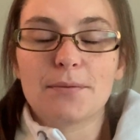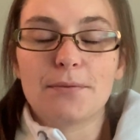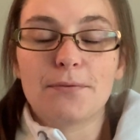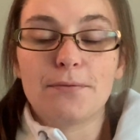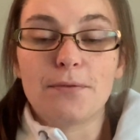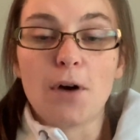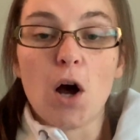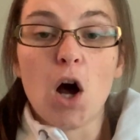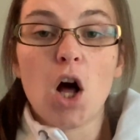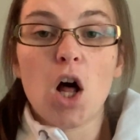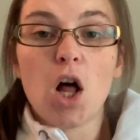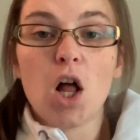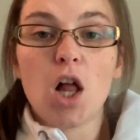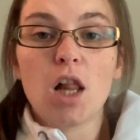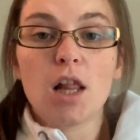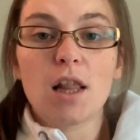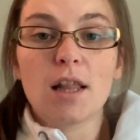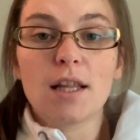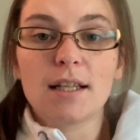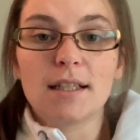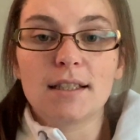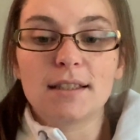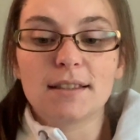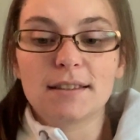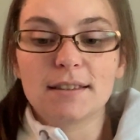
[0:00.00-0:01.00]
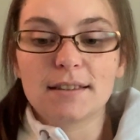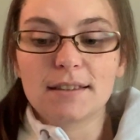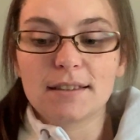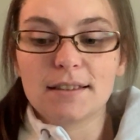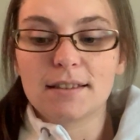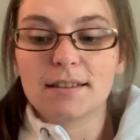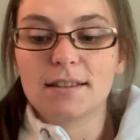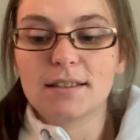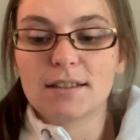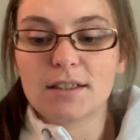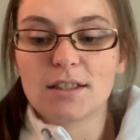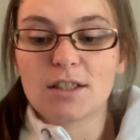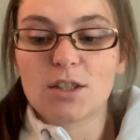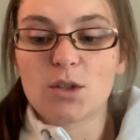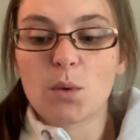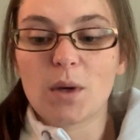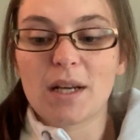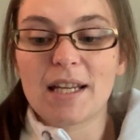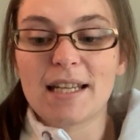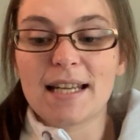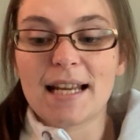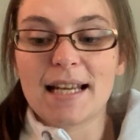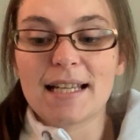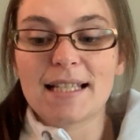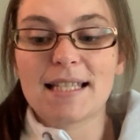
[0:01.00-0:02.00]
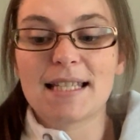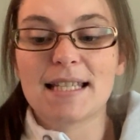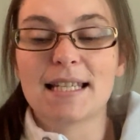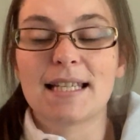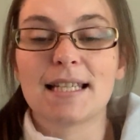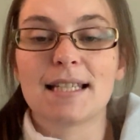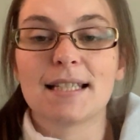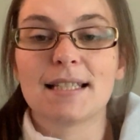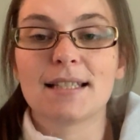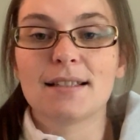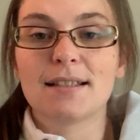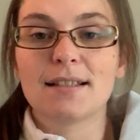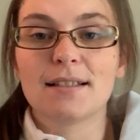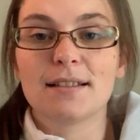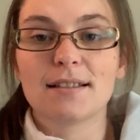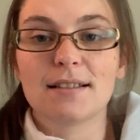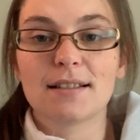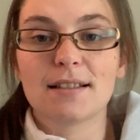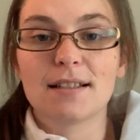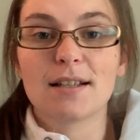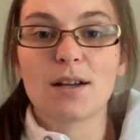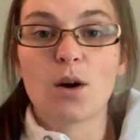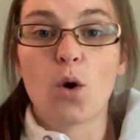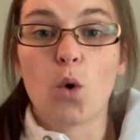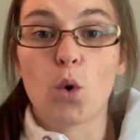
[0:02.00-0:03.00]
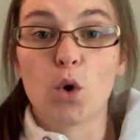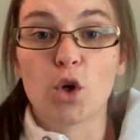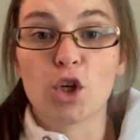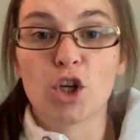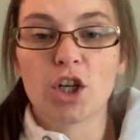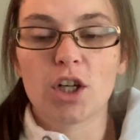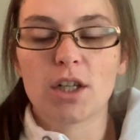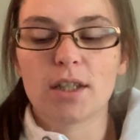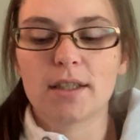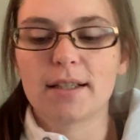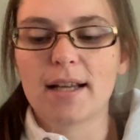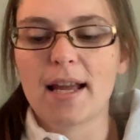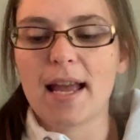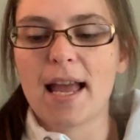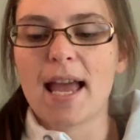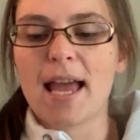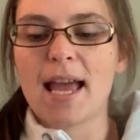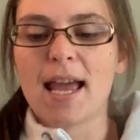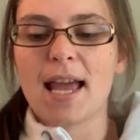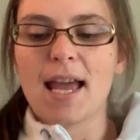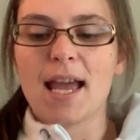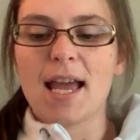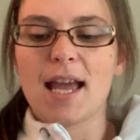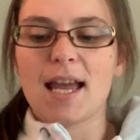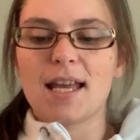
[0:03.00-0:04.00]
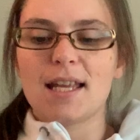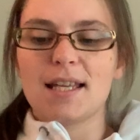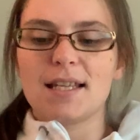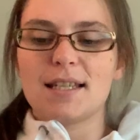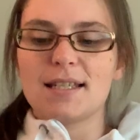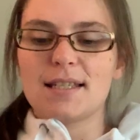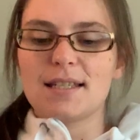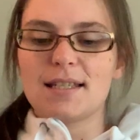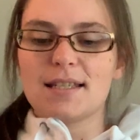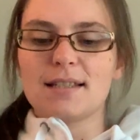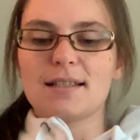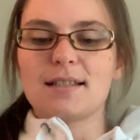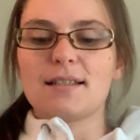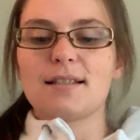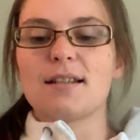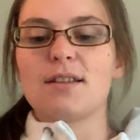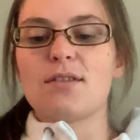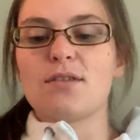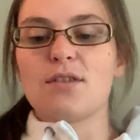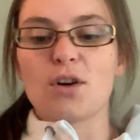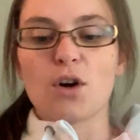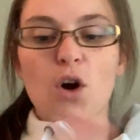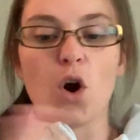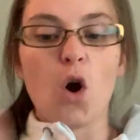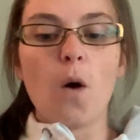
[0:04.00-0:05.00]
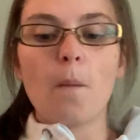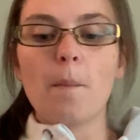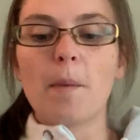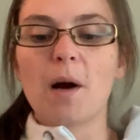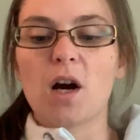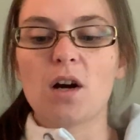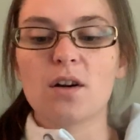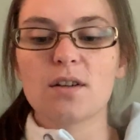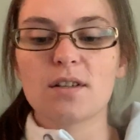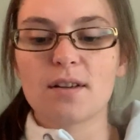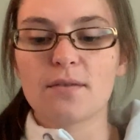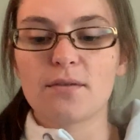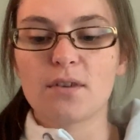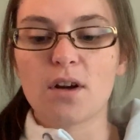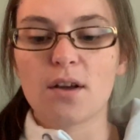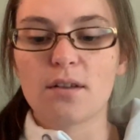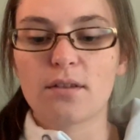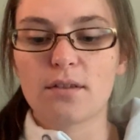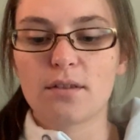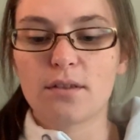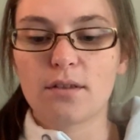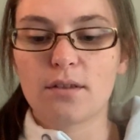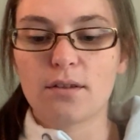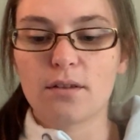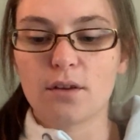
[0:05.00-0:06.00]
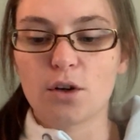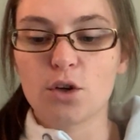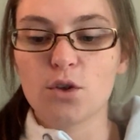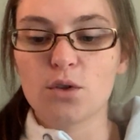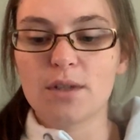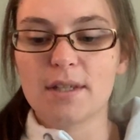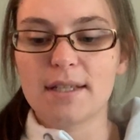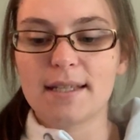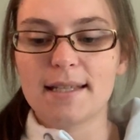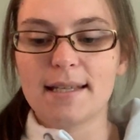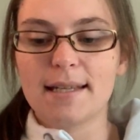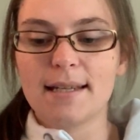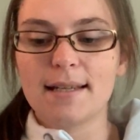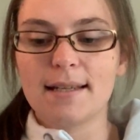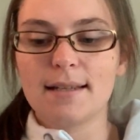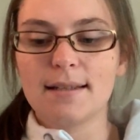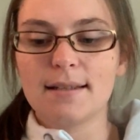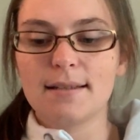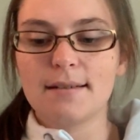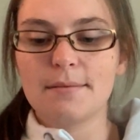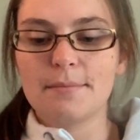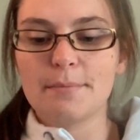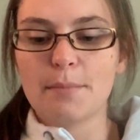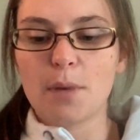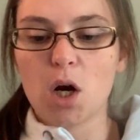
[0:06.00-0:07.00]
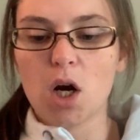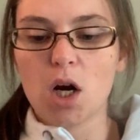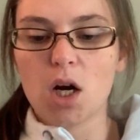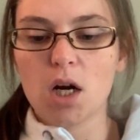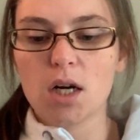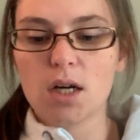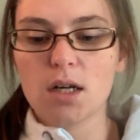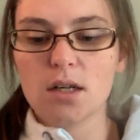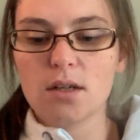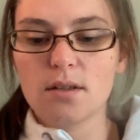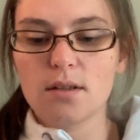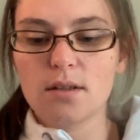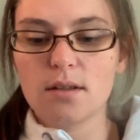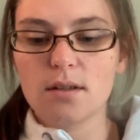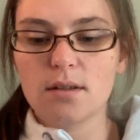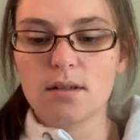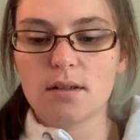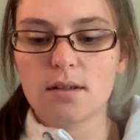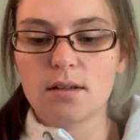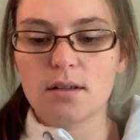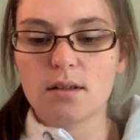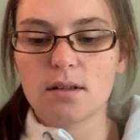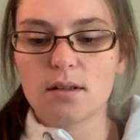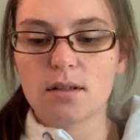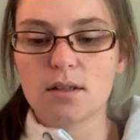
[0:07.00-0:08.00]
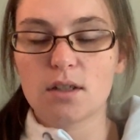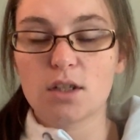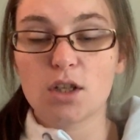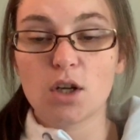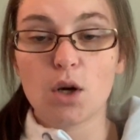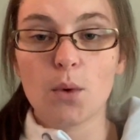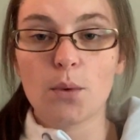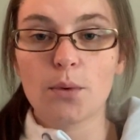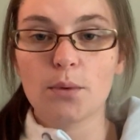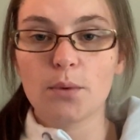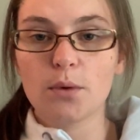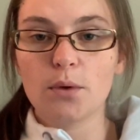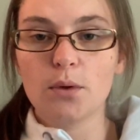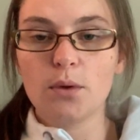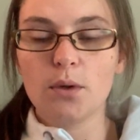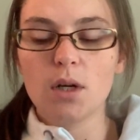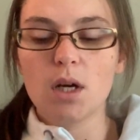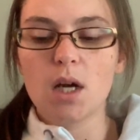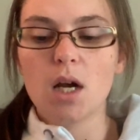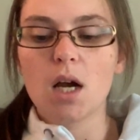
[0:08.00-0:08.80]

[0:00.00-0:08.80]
fall 2019 order. And they're all bars. I've got 13 bars to go through.